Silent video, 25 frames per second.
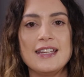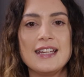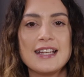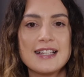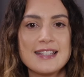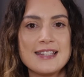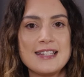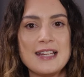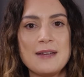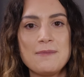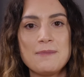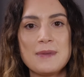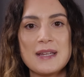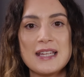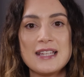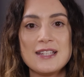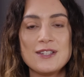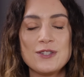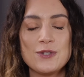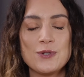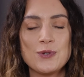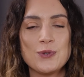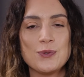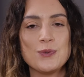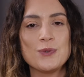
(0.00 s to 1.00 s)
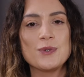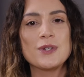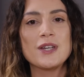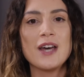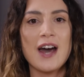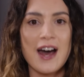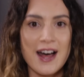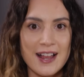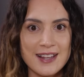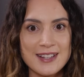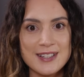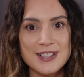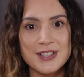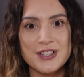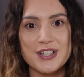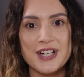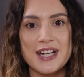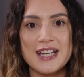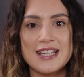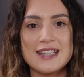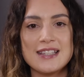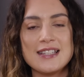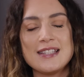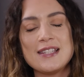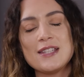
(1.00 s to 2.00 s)
The next step is to color
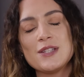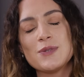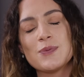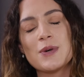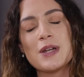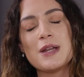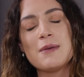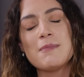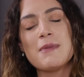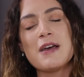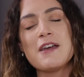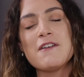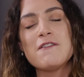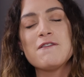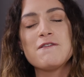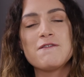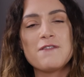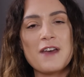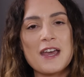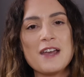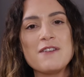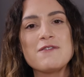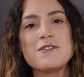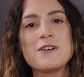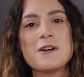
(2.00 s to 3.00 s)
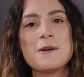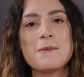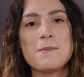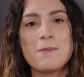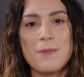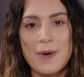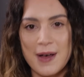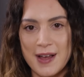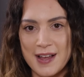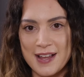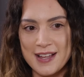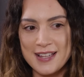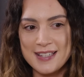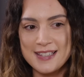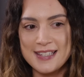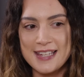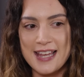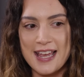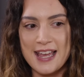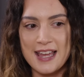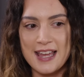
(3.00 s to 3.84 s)
grade. This is one of my favorite parts,